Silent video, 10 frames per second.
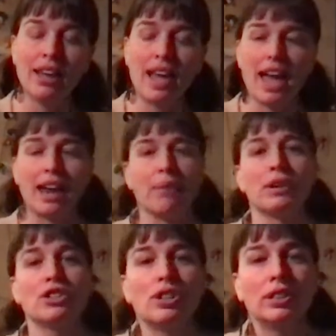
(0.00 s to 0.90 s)
And I
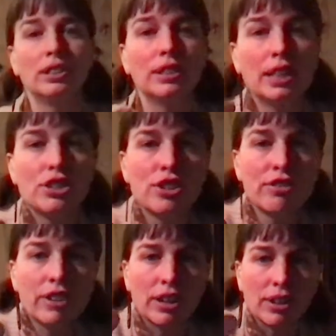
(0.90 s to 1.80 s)
want you to look at your
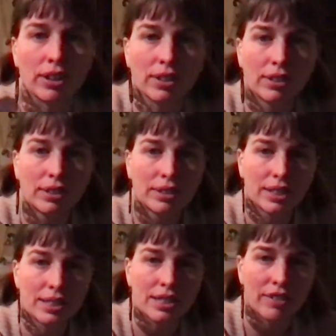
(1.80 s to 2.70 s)
finger.
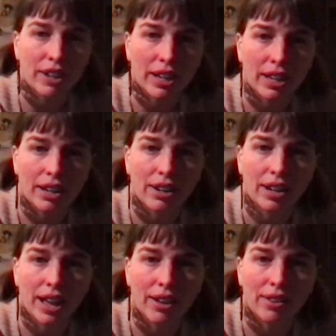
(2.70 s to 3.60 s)
Let's see if I can get a good
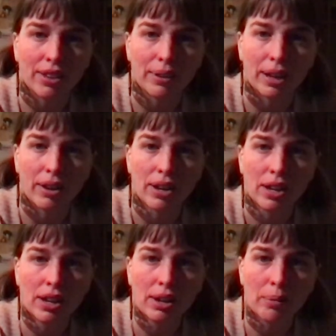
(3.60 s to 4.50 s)
angle. There we go.
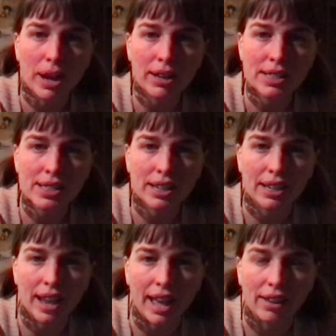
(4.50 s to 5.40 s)
Where is the
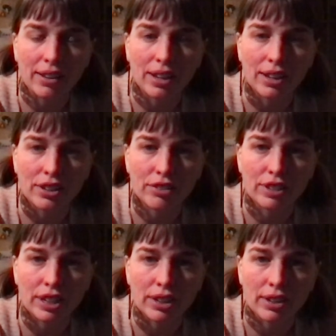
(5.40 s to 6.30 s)
nail on your
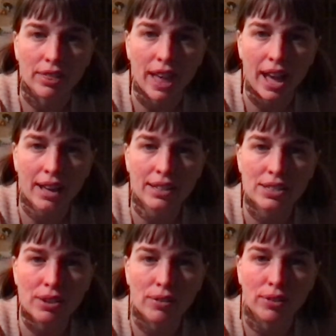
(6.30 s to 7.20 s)
finger? That is
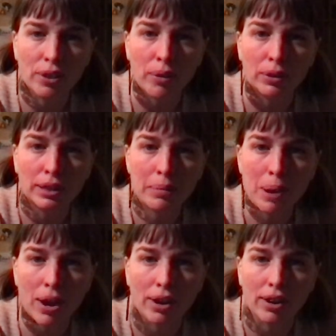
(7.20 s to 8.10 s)
the only
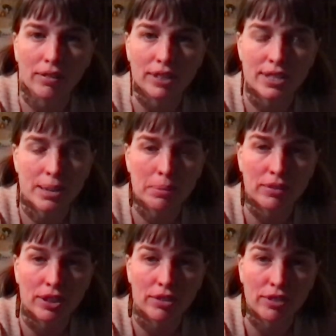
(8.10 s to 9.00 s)
part of the tip of
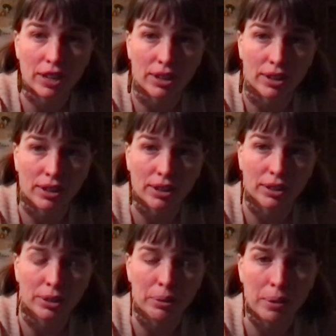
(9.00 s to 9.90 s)
your finger
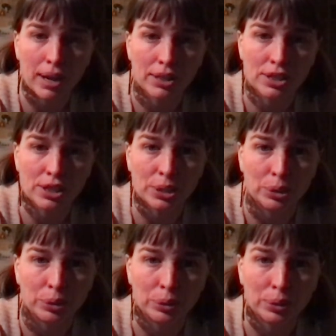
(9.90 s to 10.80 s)
you want to
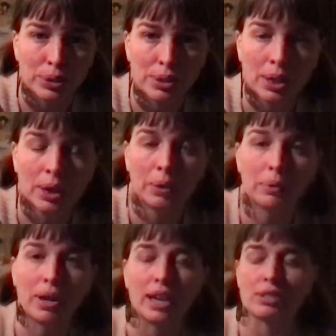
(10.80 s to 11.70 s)
use.
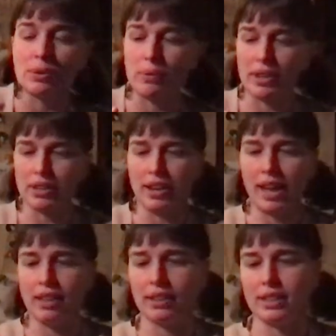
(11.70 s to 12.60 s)
Okay, so where the
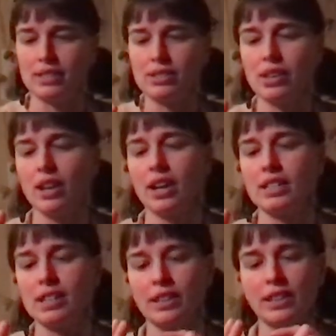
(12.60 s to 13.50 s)
nail is, it's
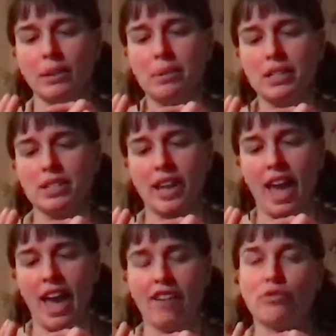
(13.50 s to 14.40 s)
a little bit, it's like
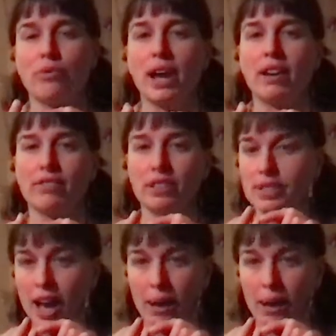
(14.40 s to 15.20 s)
halfway of the top